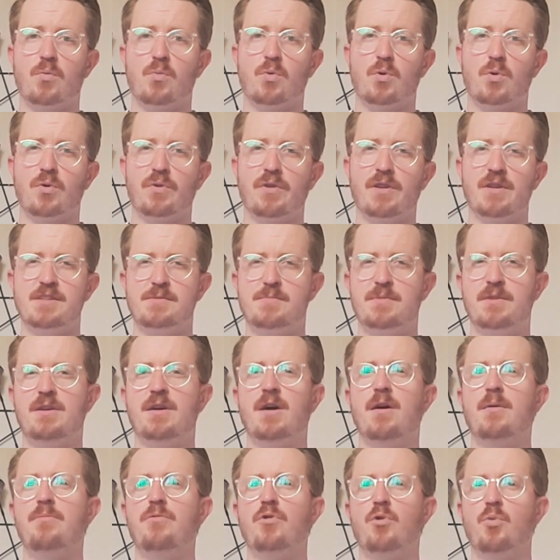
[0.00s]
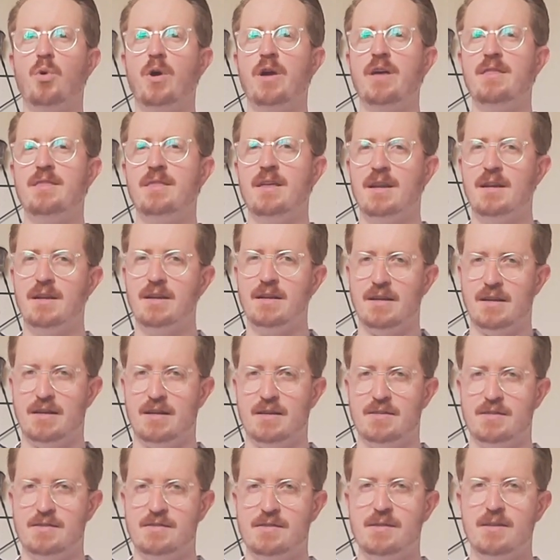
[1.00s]
world has become the way that it
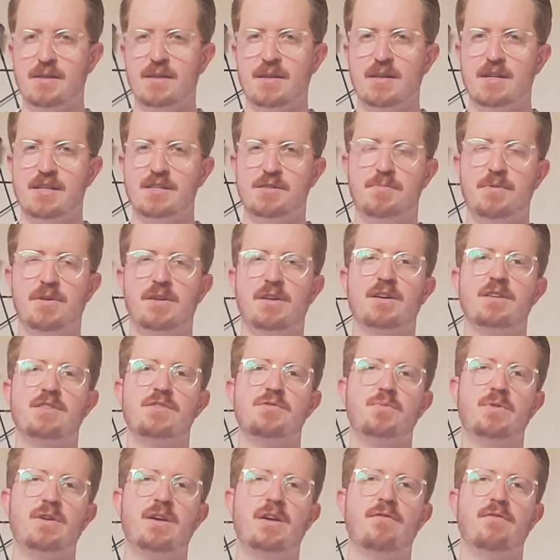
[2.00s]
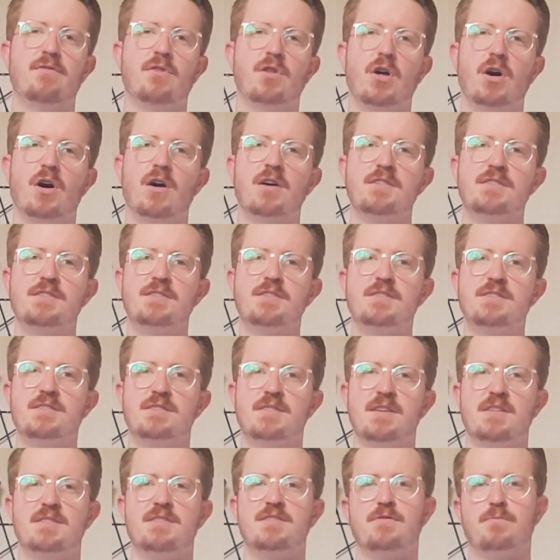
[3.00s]
is because we have lost a
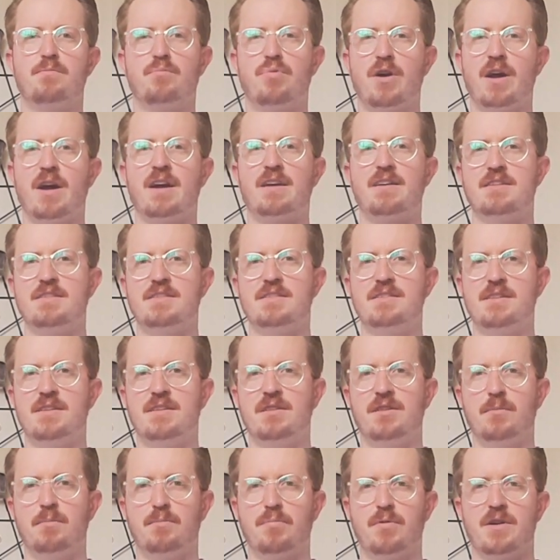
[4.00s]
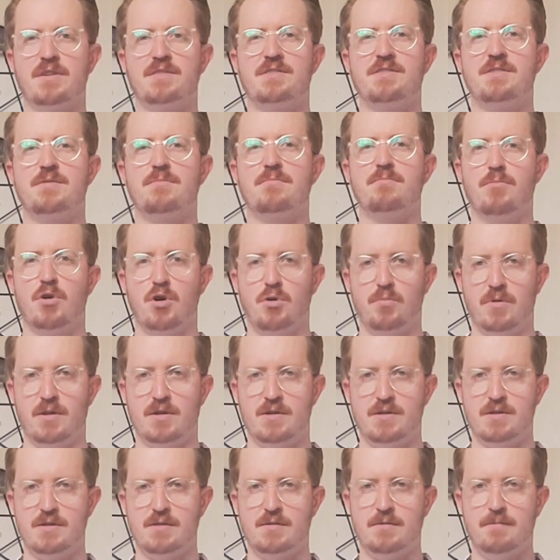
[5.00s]
sense of practice in the present
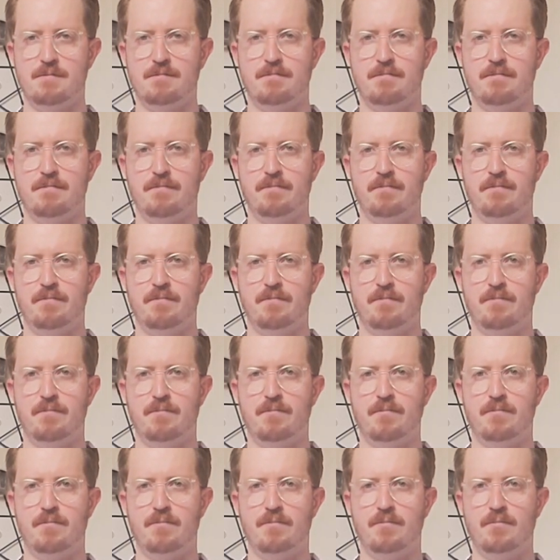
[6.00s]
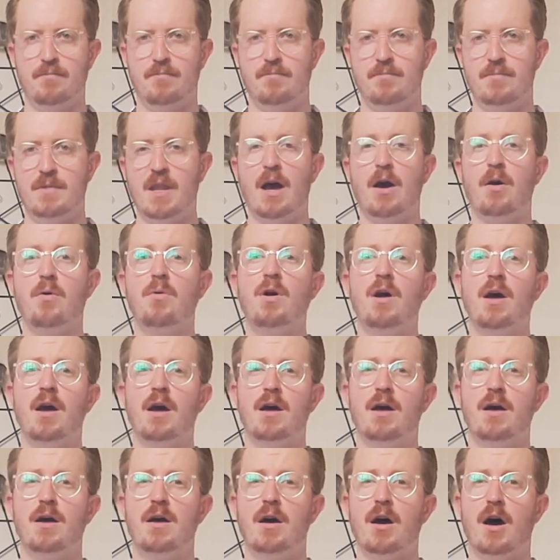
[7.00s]
moment. Now,
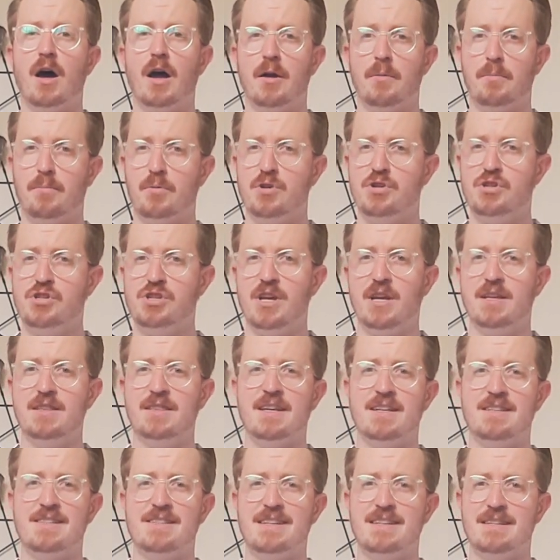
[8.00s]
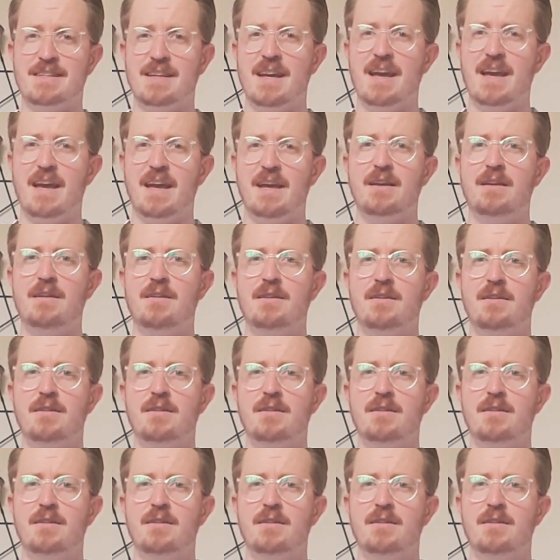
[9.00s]
I appreciate that today,